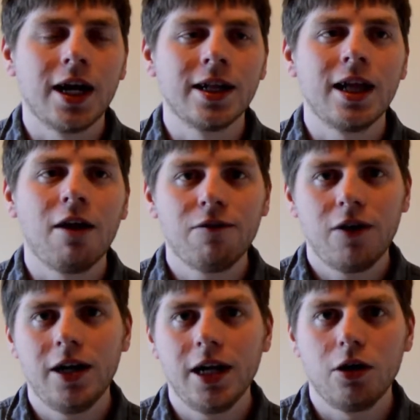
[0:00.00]
and they
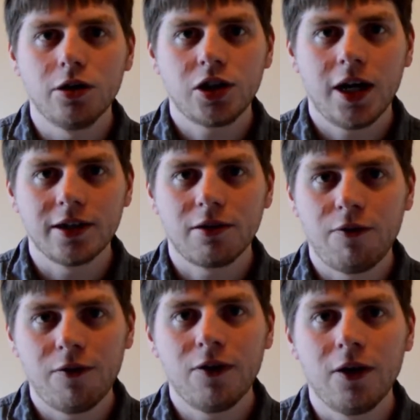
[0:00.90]
finally got a chance to
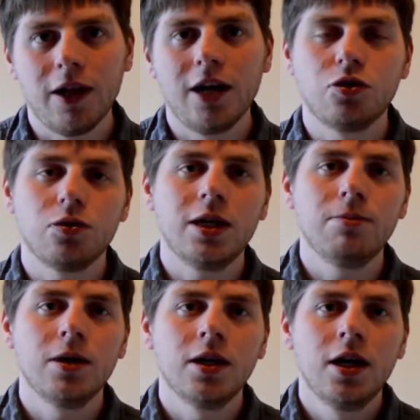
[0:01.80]
fulfill that dream.